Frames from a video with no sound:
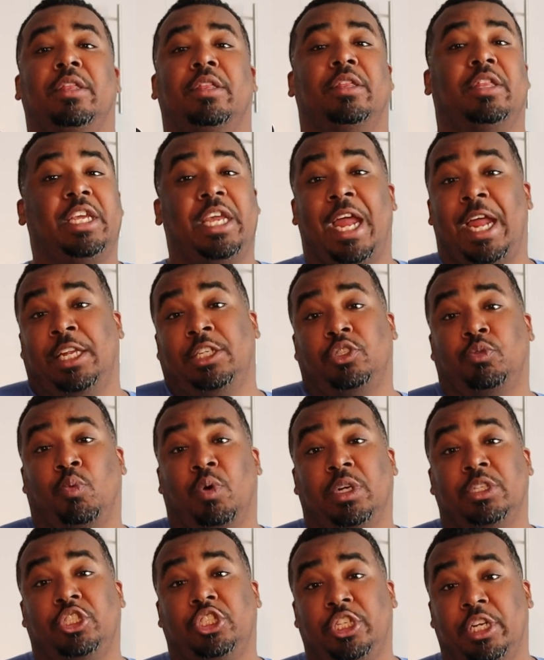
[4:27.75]
The
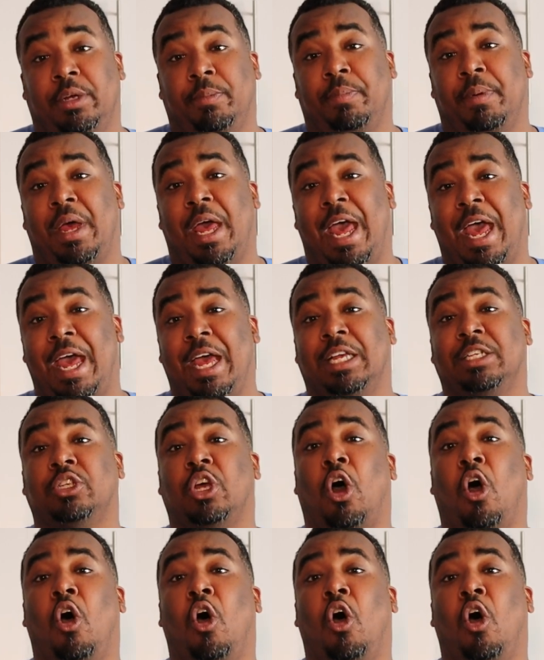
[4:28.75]
H1 chip has